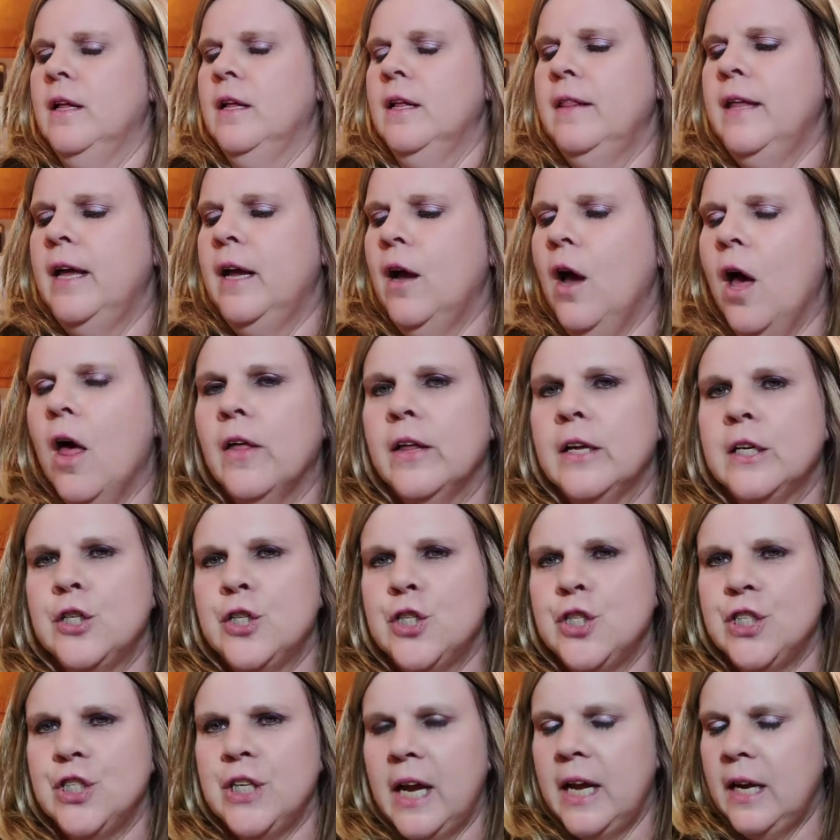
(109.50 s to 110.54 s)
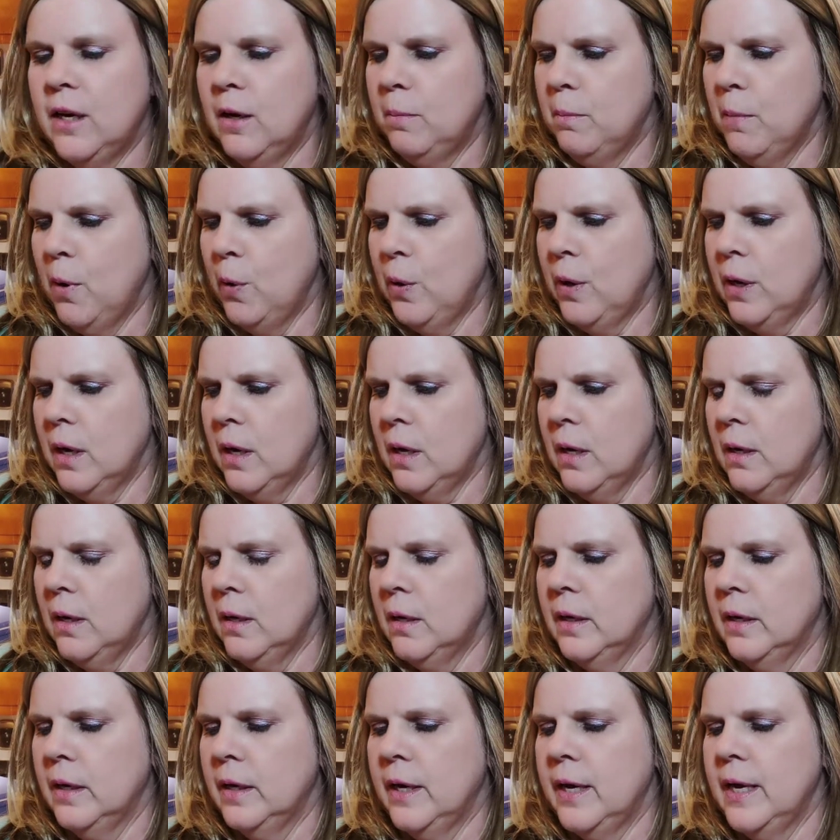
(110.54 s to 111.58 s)
they call it Shaded Mocha.
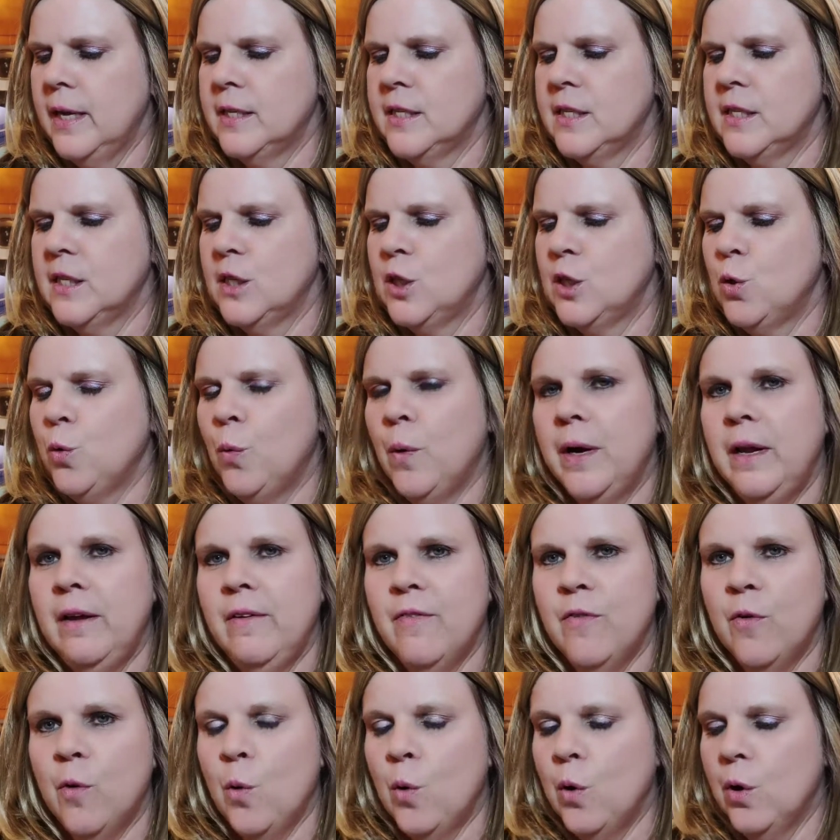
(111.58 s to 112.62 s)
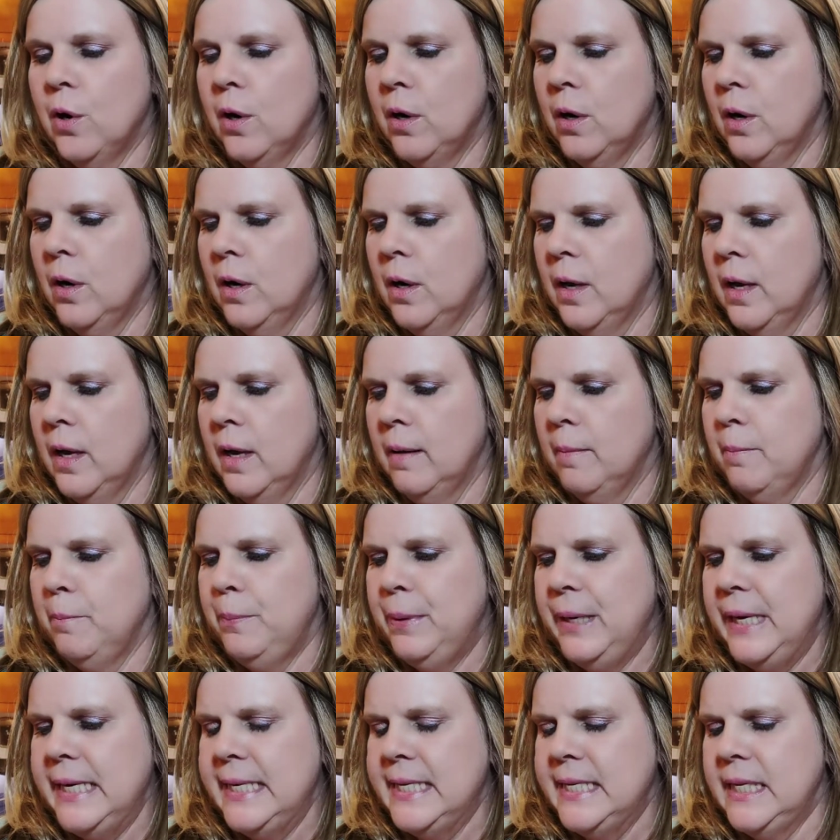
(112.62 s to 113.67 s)
It's the 24
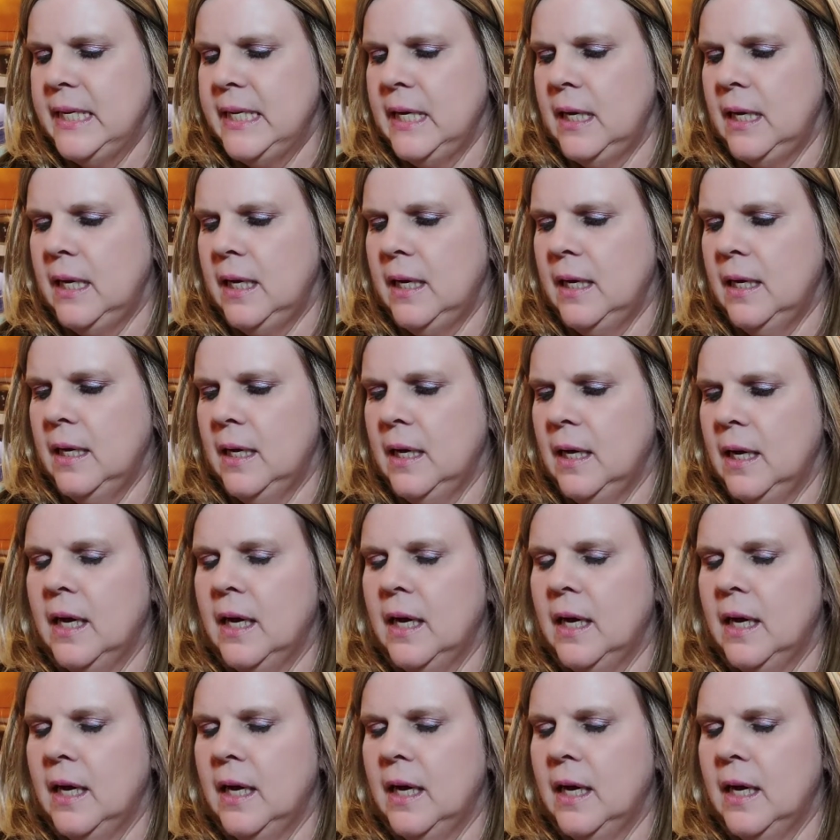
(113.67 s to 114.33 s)
BT